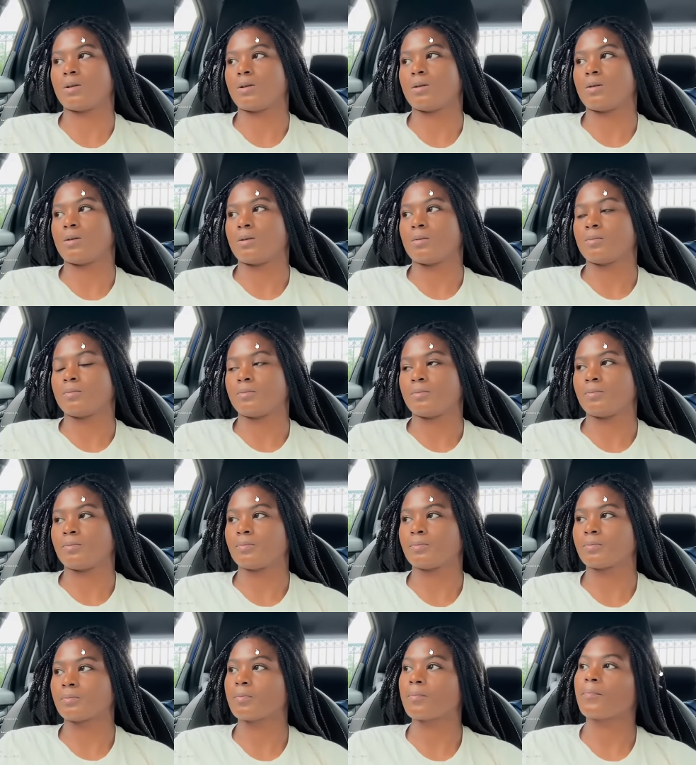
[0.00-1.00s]

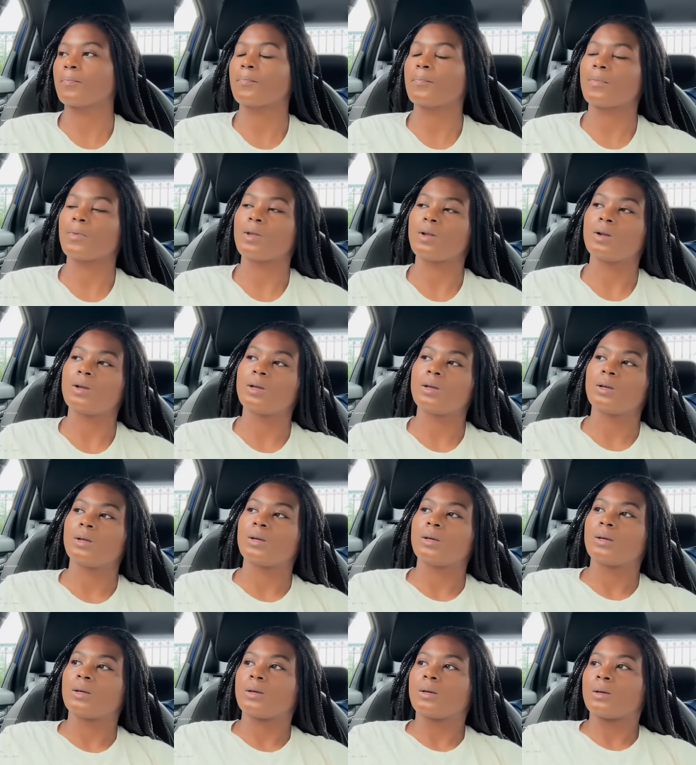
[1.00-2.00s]

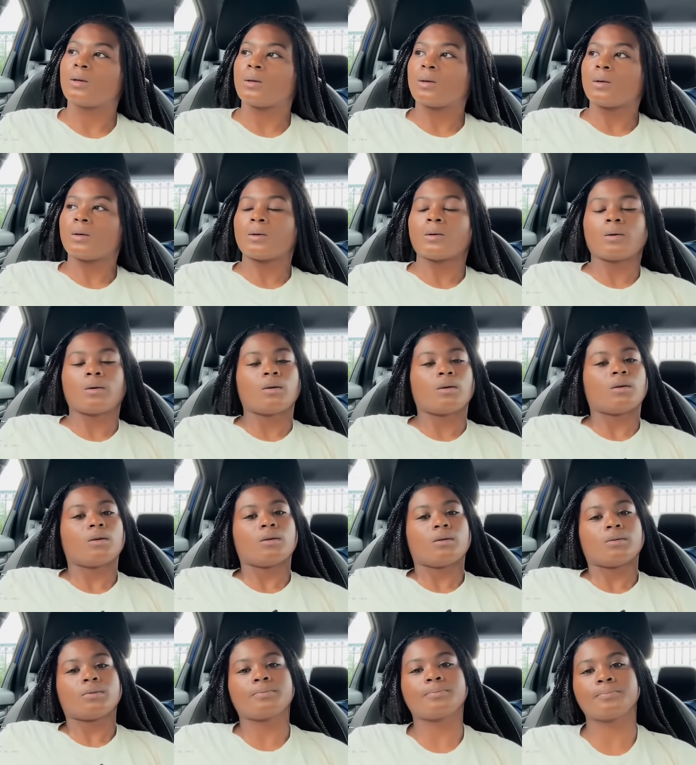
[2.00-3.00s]

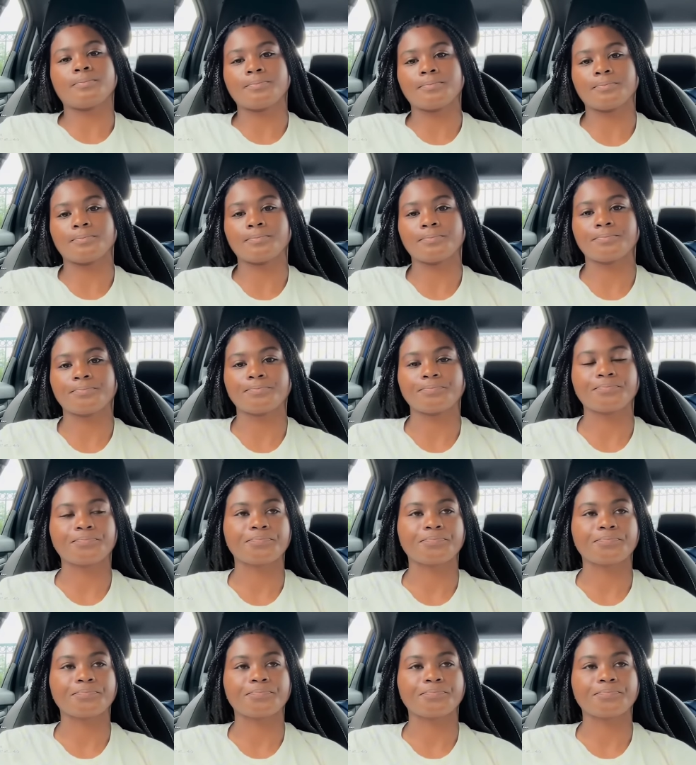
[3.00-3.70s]
Nobody speaks.